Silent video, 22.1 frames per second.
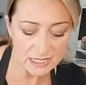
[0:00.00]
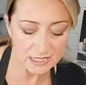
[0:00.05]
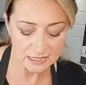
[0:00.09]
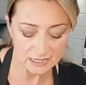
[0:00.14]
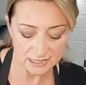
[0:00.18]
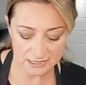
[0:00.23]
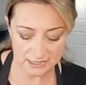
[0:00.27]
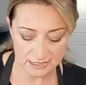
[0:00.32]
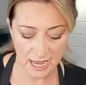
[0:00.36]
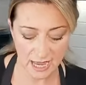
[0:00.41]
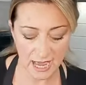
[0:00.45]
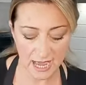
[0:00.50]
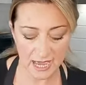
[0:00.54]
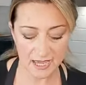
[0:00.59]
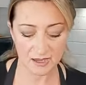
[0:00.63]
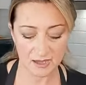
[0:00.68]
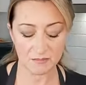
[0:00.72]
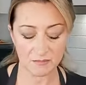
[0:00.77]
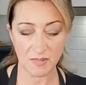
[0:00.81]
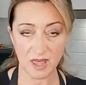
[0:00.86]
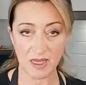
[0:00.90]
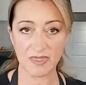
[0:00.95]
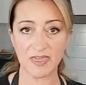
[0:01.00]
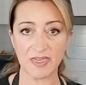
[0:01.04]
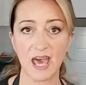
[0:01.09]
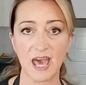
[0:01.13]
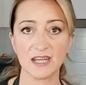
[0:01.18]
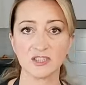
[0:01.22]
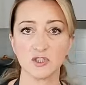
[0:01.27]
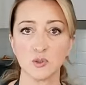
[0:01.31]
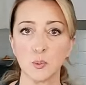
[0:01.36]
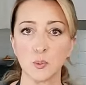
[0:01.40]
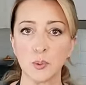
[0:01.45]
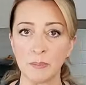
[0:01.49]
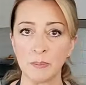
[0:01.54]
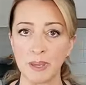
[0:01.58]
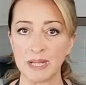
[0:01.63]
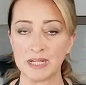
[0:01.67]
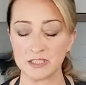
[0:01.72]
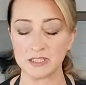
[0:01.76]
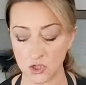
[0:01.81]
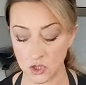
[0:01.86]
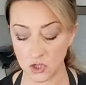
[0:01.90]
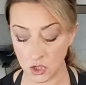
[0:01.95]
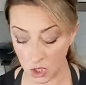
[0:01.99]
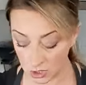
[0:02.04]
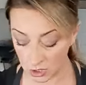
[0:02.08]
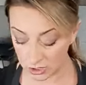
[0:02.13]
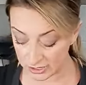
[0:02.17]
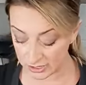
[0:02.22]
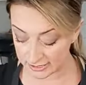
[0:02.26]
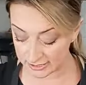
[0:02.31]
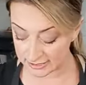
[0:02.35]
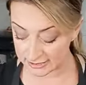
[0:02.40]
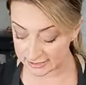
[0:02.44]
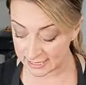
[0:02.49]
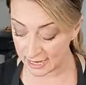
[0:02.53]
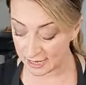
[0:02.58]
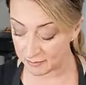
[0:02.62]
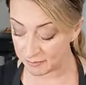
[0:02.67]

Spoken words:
the time that we melt the chocolate, 10